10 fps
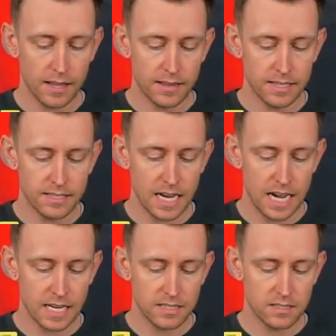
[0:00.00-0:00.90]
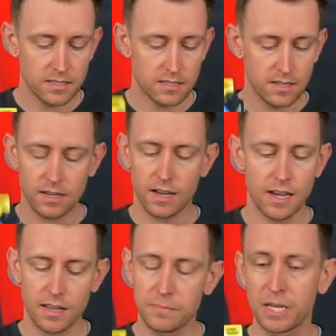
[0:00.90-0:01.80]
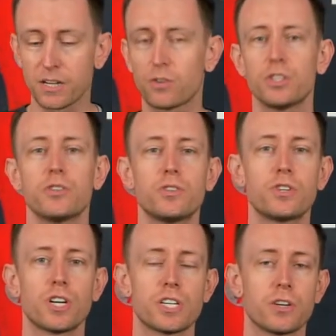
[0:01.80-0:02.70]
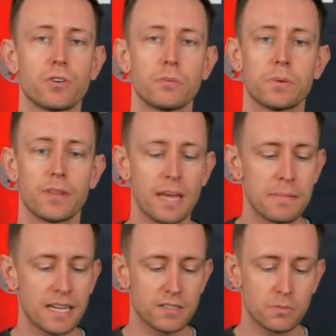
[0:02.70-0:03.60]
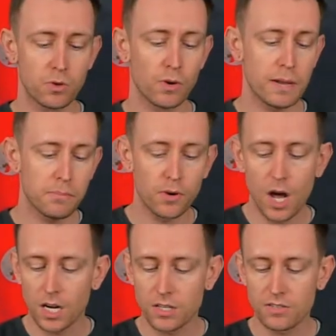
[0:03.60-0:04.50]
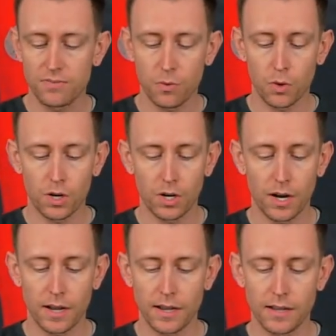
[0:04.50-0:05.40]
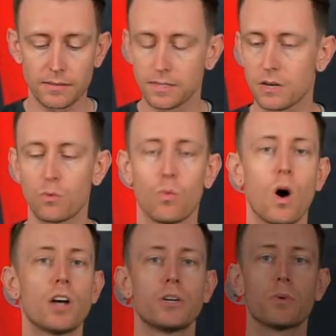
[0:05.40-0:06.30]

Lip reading: These guys, the Pinnacle Nutrition Group, they make some great products for, while you're